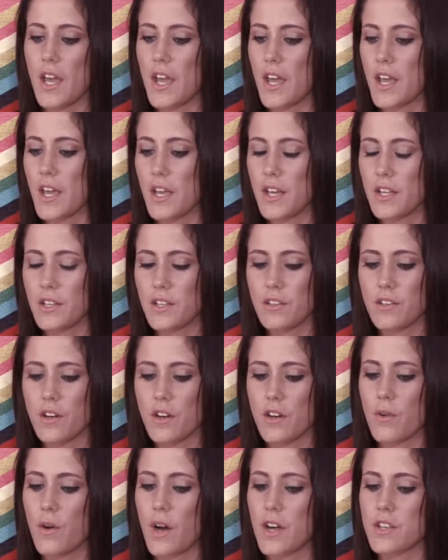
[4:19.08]
And, you
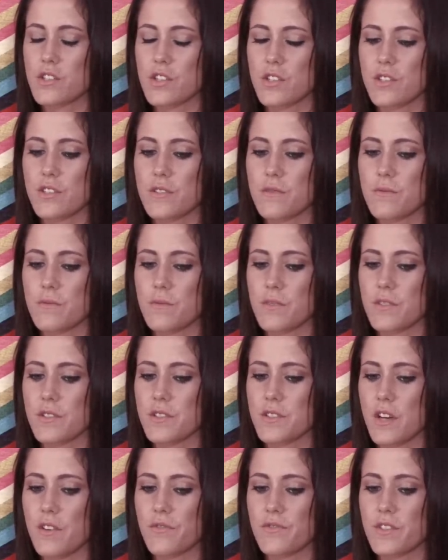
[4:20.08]
know, I just was
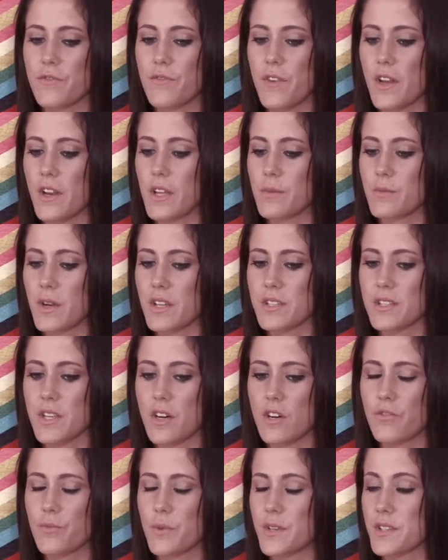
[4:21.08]
self defending
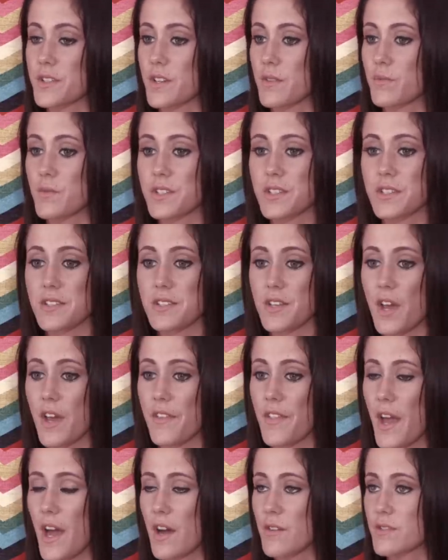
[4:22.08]
myself. My son was
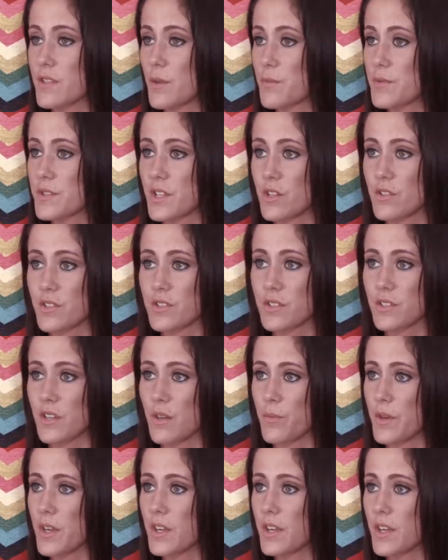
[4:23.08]
inside the house upstairs
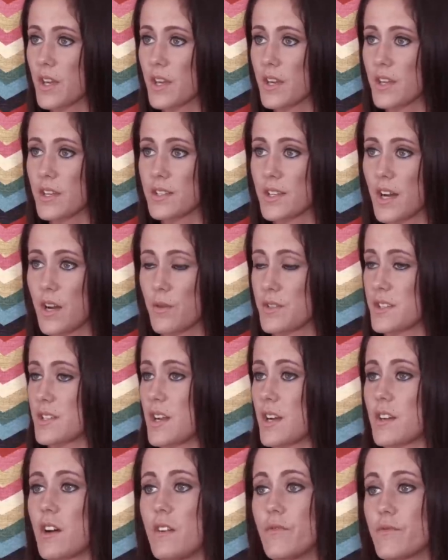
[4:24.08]
sleeping, and I was
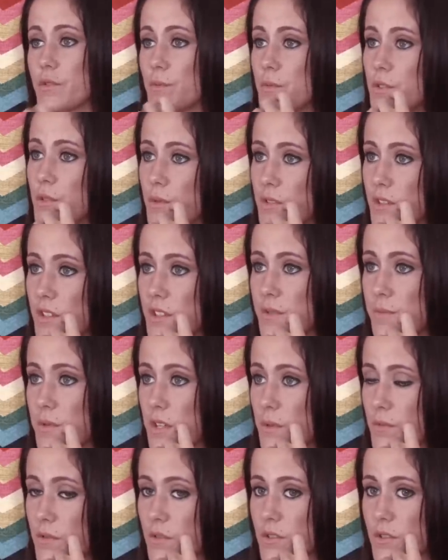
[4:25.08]
not comfortable with these
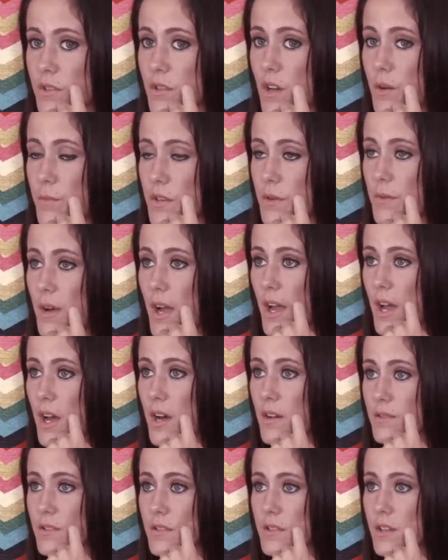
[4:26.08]
people just coming to my
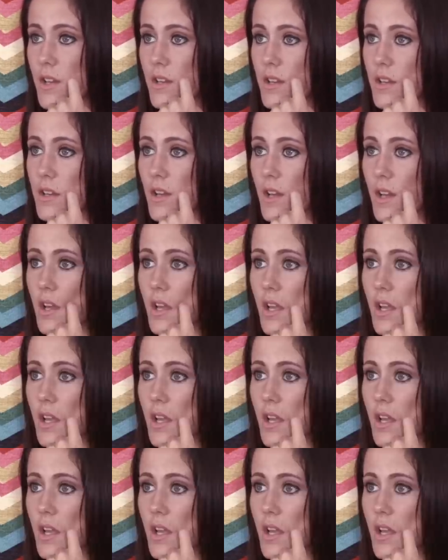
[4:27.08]
house and